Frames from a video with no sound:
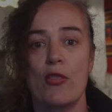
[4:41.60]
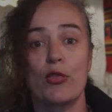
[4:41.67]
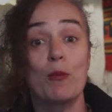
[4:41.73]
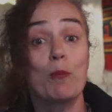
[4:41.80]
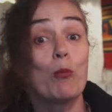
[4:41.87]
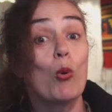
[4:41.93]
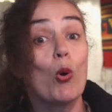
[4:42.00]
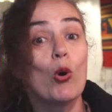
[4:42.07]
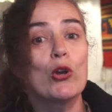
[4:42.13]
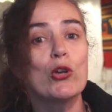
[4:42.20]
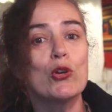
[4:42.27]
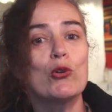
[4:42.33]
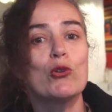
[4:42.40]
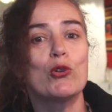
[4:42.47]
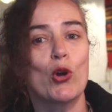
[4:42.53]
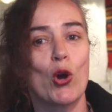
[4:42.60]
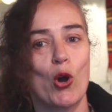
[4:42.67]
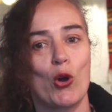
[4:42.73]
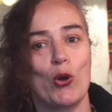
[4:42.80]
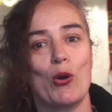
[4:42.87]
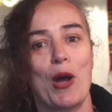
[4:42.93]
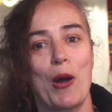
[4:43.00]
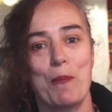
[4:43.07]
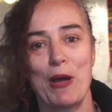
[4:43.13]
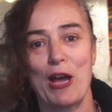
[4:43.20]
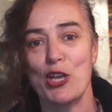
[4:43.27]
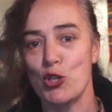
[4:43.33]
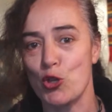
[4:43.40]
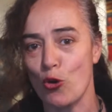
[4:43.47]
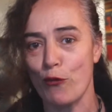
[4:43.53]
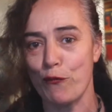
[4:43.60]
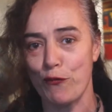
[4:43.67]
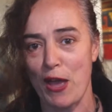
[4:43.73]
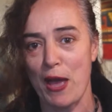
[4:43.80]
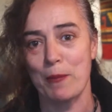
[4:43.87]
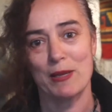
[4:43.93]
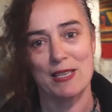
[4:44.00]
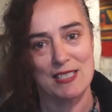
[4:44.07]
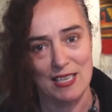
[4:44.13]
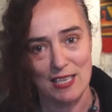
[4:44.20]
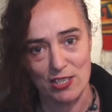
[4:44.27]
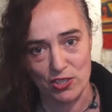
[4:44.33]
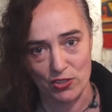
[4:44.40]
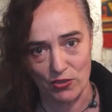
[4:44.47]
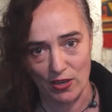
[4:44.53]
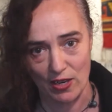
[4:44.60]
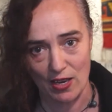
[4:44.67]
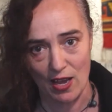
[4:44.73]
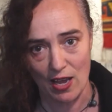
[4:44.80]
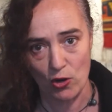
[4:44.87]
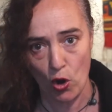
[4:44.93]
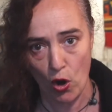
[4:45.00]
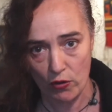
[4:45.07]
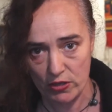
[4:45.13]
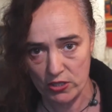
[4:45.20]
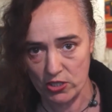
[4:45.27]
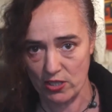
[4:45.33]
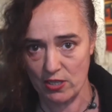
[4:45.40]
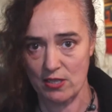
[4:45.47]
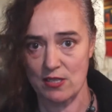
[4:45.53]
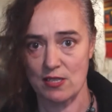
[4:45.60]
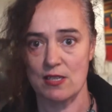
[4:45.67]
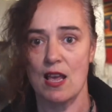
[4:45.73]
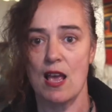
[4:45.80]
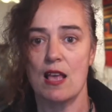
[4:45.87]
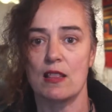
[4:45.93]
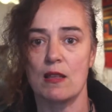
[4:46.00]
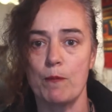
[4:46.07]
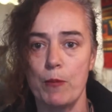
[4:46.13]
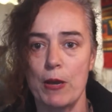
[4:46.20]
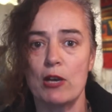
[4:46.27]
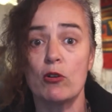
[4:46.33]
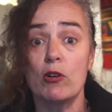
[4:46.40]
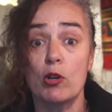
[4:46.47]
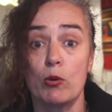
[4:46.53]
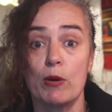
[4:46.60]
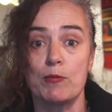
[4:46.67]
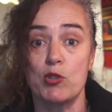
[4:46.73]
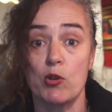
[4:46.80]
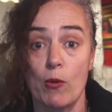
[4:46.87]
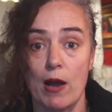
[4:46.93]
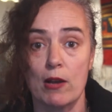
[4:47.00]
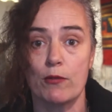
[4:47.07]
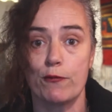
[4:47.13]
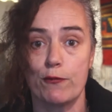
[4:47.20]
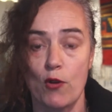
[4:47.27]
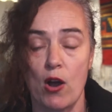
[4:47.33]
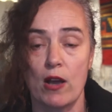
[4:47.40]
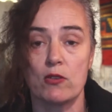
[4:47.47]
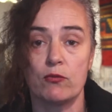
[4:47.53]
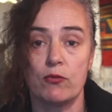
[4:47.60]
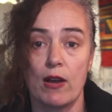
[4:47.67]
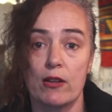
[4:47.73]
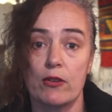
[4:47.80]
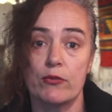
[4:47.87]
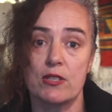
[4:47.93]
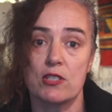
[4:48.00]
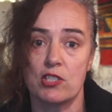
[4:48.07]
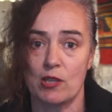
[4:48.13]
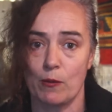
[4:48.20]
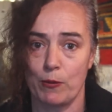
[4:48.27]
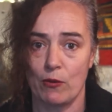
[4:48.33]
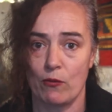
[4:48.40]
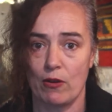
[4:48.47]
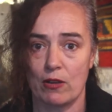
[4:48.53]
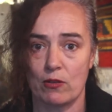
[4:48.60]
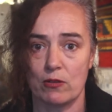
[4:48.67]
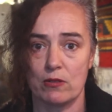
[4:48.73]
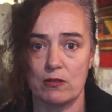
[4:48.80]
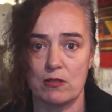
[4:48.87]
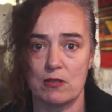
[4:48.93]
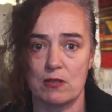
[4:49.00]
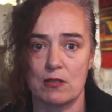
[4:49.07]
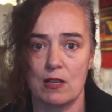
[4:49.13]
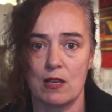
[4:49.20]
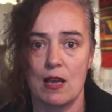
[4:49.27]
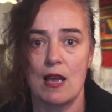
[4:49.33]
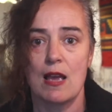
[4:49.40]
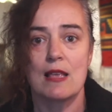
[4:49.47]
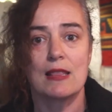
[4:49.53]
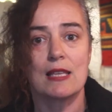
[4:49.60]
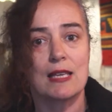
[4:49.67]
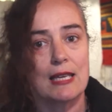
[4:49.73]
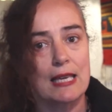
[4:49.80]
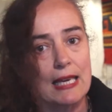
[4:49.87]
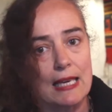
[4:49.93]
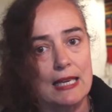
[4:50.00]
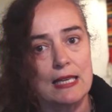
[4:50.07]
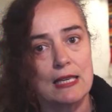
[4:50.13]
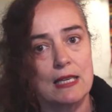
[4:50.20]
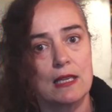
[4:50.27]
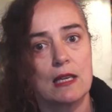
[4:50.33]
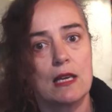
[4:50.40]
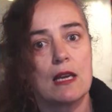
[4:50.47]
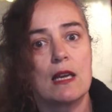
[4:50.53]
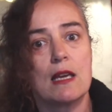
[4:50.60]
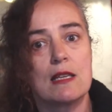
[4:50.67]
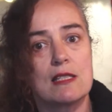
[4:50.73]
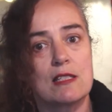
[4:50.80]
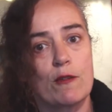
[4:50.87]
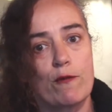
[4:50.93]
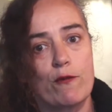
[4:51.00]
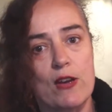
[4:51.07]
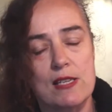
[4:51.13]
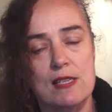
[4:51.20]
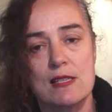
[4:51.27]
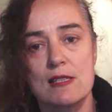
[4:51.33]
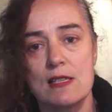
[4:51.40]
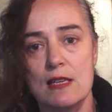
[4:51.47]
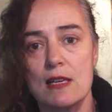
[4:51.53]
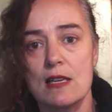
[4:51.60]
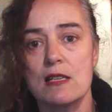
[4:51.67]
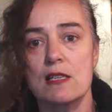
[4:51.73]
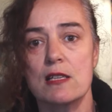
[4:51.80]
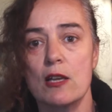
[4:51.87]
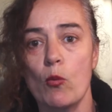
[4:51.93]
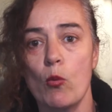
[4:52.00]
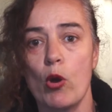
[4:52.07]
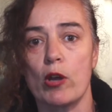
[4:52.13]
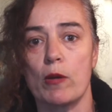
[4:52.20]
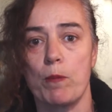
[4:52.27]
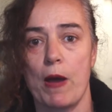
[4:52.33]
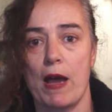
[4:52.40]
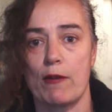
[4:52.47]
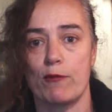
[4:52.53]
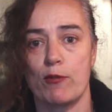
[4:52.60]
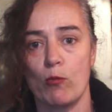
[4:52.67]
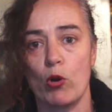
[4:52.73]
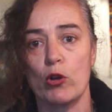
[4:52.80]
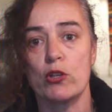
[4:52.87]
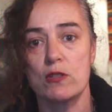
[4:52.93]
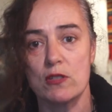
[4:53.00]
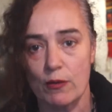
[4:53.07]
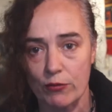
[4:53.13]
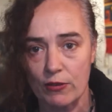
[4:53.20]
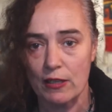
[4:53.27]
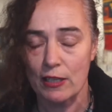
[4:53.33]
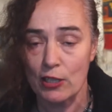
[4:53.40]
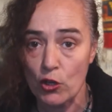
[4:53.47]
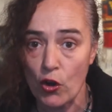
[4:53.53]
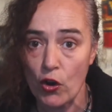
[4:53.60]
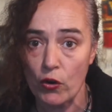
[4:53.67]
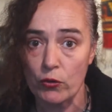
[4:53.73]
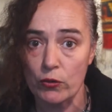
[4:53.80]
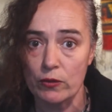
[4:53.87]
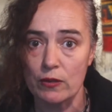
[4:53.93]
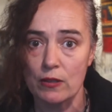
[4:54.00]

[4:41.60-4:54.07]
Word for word: The more you know about your family's history and origins, the better equipped you are to find relevant shipping records. The key is to fastidiously work back from what you definitely know,